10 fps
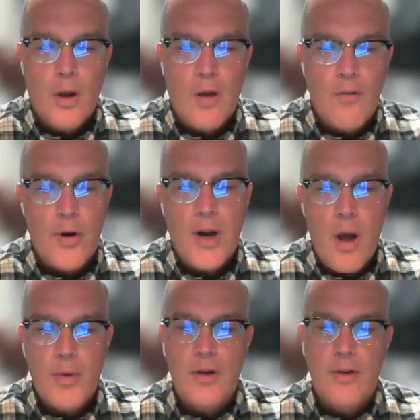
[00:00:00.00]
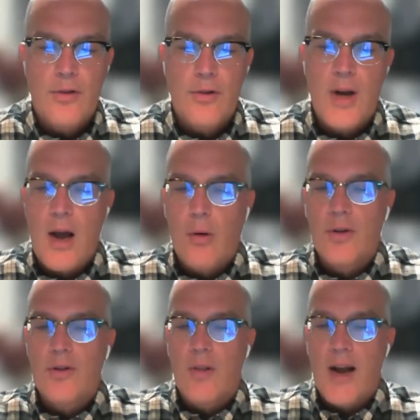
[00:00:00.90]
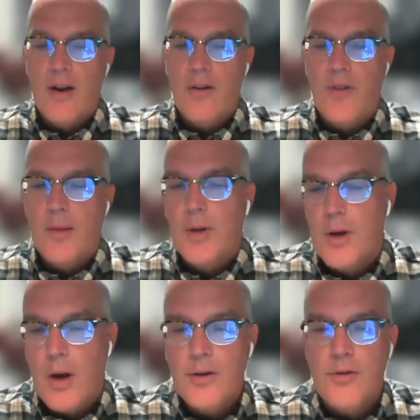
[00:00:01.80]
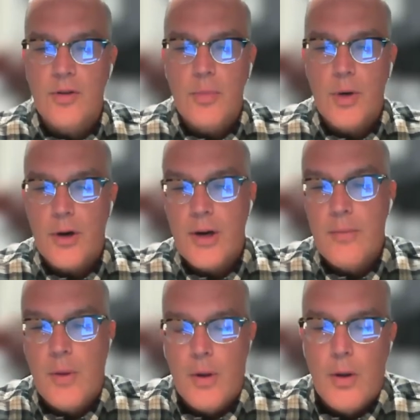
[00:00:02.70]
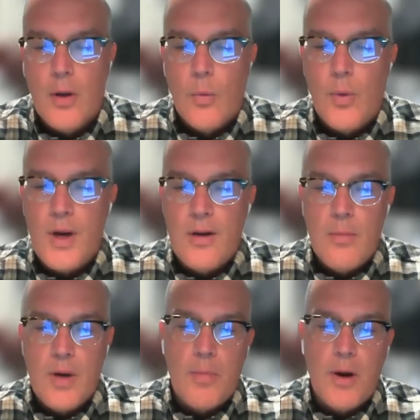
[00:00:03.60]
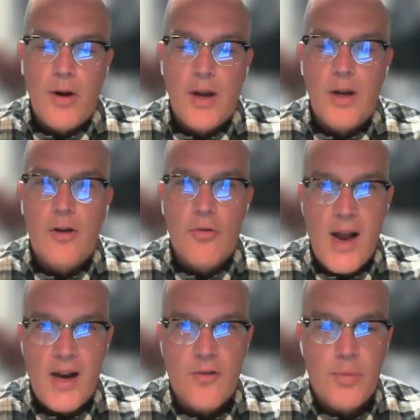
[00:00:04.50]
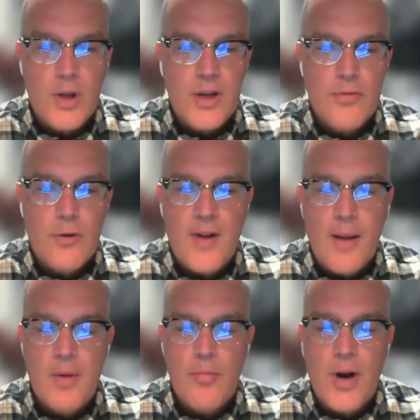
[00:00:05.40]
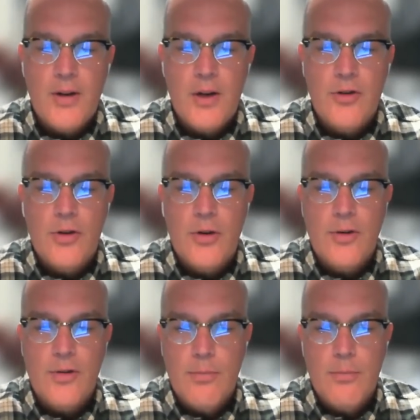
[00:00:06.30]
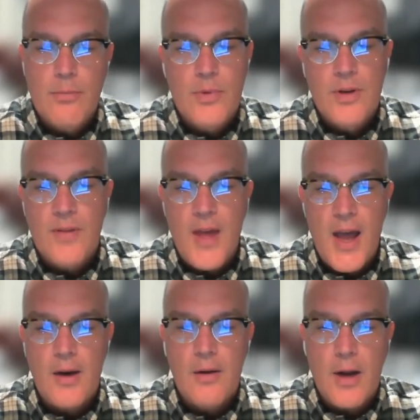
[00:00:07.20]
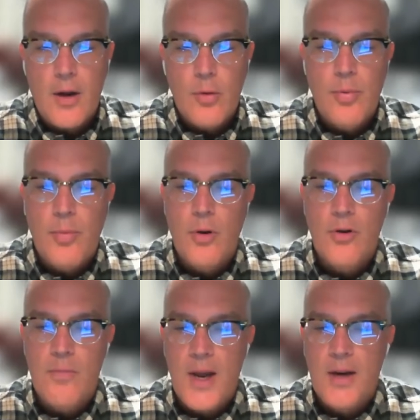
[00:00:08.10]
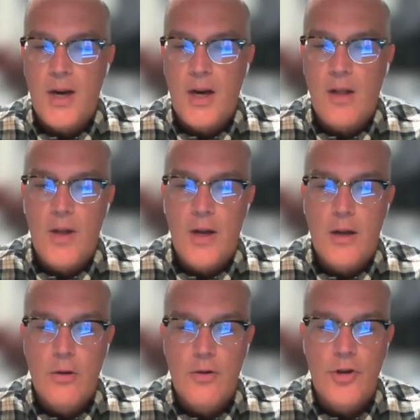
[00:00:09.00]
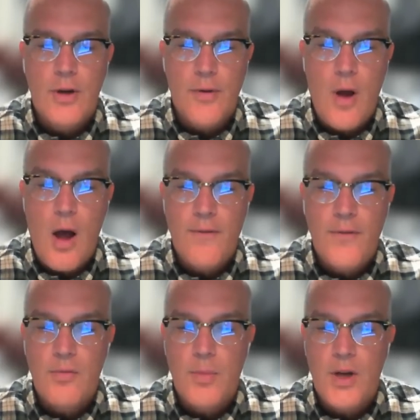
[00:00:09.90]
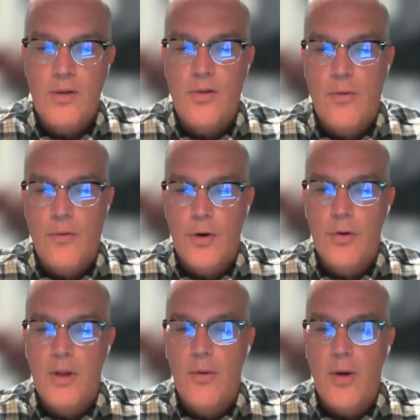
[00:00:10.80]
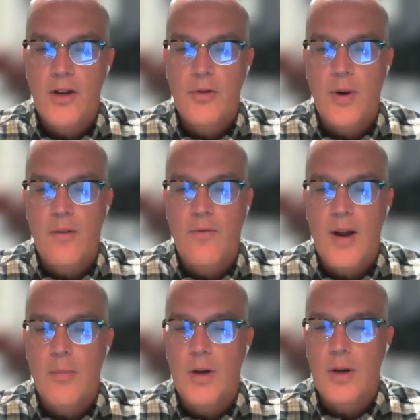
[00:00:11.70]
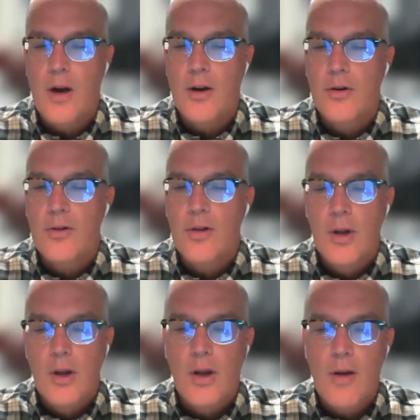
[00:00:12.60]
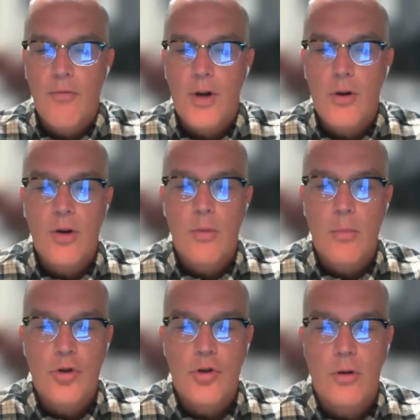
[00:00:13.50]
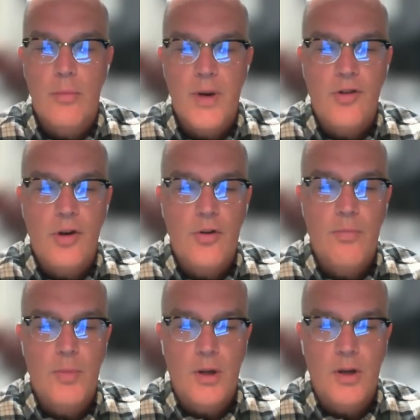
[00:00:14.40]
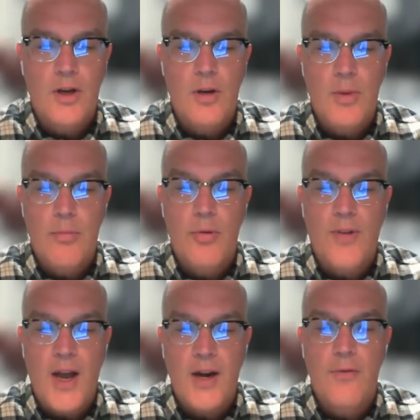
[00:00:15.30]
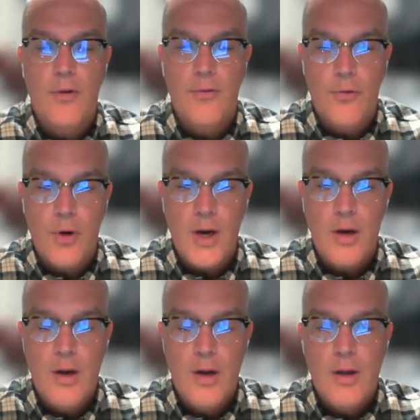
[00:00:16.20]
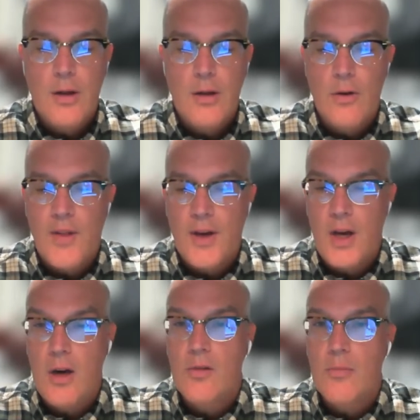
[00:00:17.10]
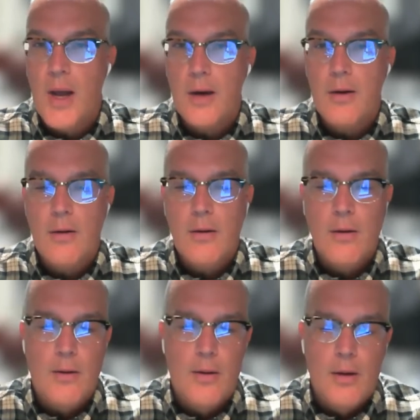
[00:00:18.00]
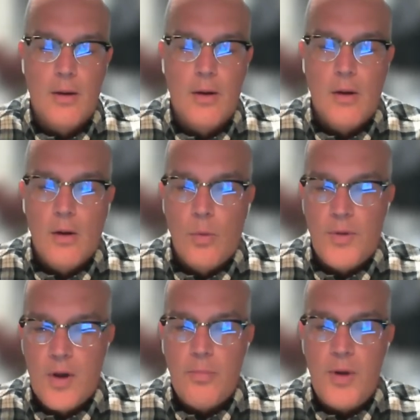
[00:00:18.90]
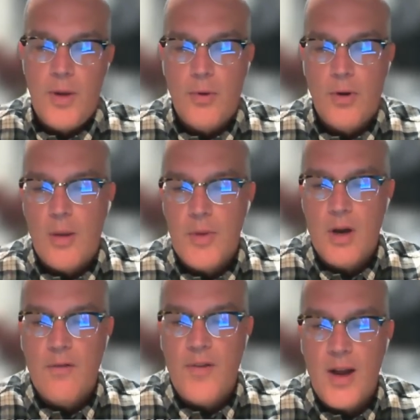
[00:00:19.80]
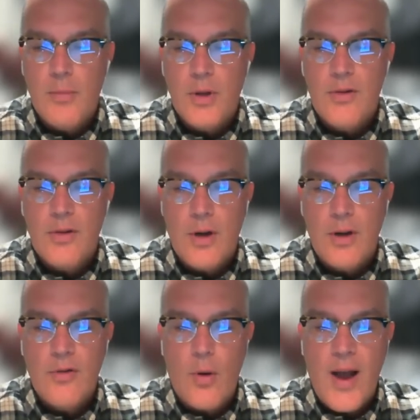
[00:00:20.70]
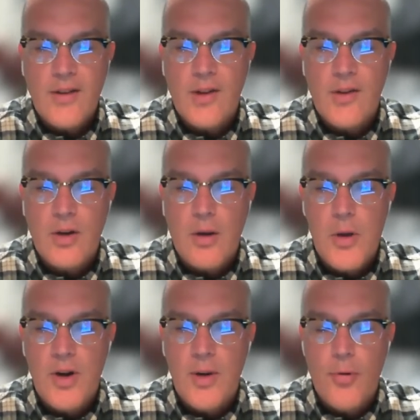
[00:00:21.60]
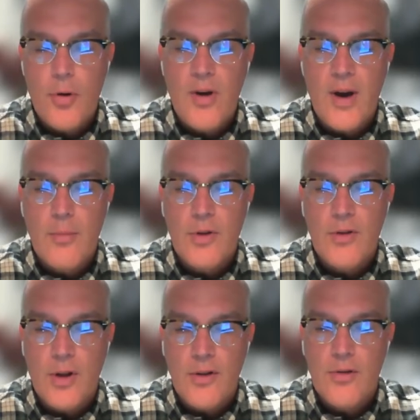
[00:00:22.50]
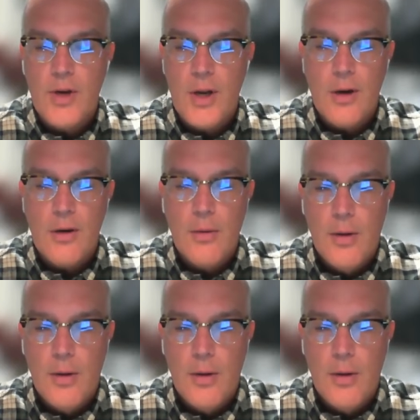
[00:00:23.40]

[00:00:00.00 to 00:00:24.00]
A very common concern now is the lack of family doctors in Barrie. We need to make Barrie an attractive place for family practitioners. To that end, I would propose mandating the inclusion of office space for newly graduated family doctors in every new commercial or mixed-use building to be provided for free until that need is met. With young people come young families, and so access to community programs is also needed.